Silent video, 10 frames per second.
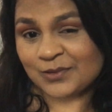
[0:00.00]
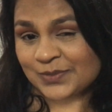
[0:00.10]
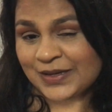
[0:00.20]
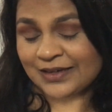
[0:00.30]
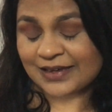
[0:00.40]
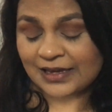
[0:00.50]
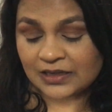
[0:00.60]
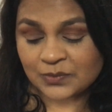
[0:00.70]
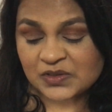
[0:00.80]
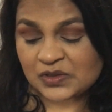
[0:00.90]
He was being a kid.
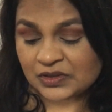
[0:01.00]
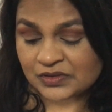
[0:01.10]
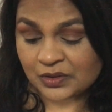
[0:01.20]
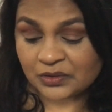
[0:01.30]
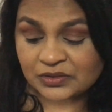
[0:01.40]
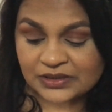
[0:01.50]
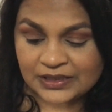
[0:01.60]
He was 2 years old.